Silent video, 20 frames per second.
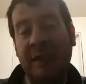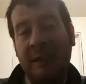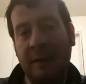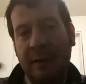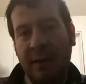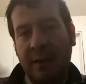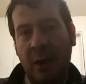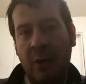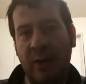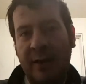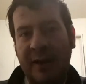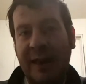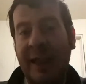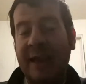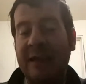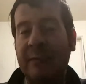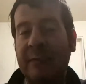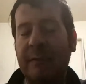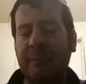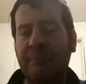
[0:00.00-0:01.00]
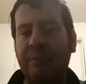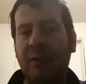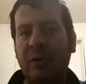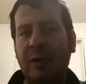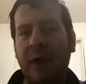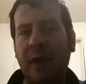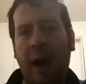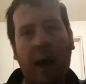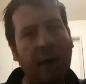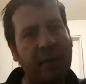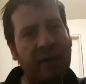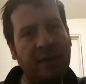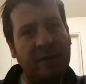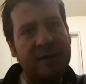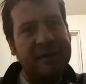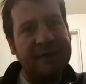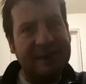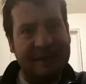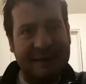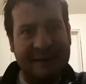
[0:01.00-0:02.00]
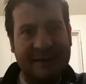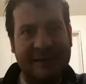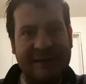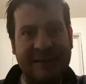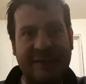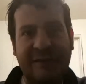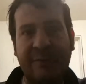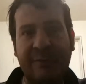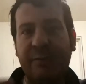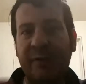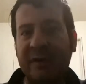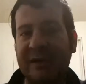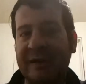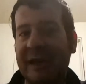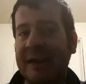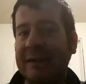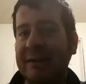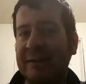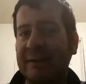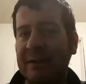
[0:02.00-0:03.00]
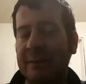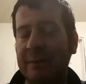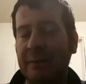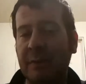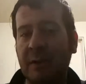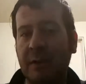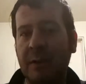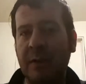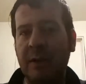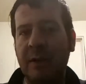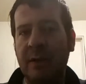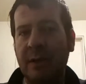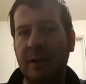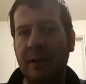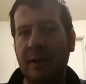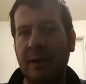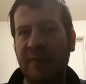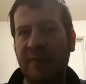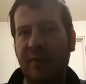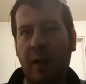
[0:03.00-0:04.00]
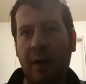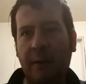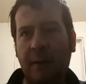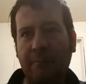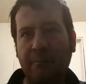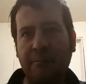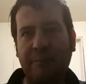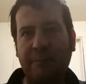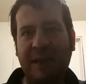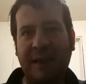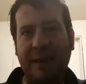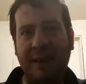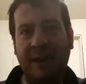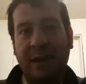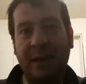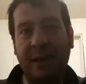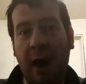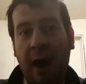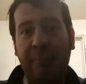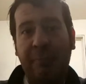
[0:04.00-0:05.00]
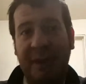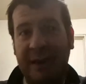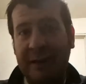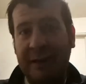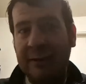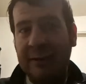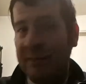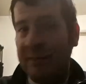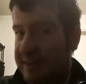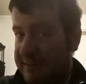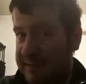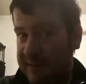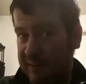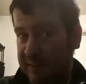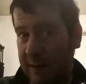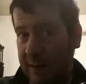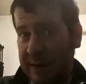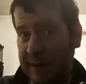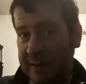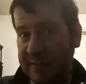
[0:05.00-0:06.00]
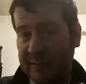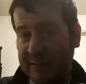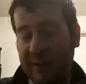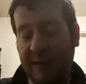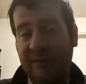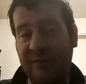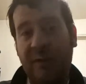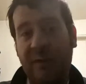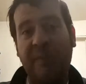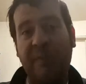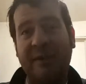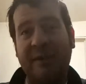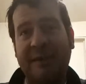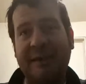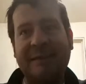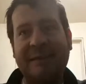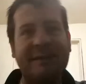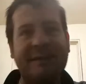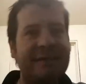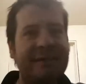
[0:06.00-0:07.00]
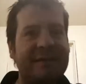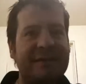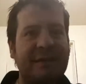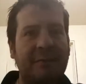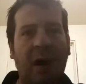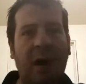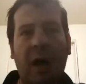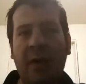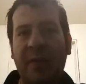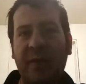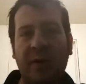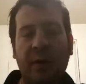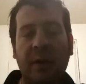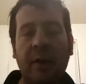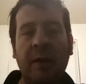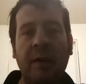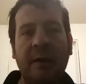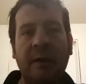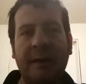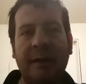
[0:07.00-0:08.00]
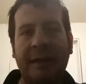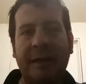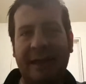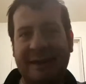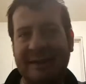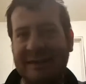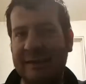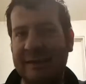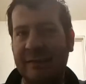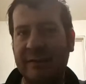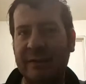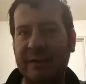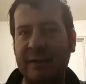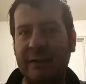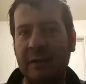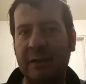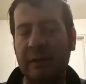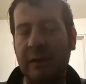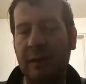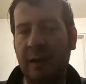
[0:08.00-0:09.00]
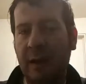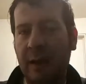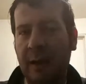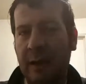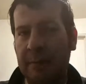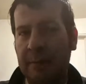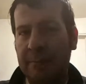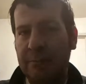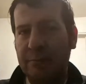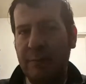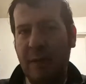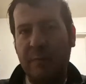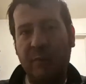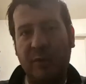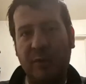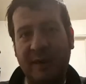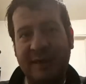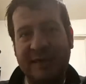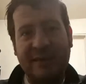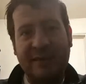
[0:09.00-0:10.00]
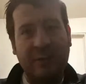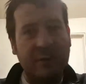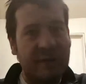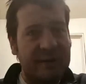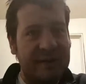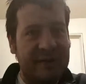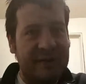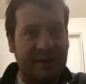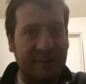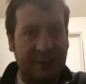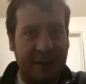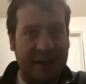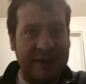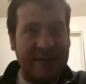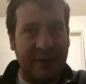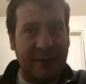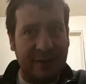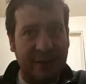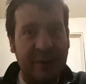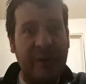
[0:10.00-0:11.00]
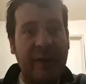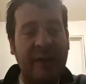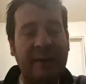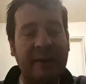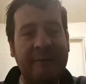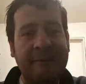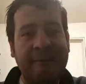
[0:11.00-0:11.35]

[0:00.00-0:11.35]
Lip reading: Coding had to be put on those discs to protect them from being copied straight from the disk to some other exterior memory storage device or unit,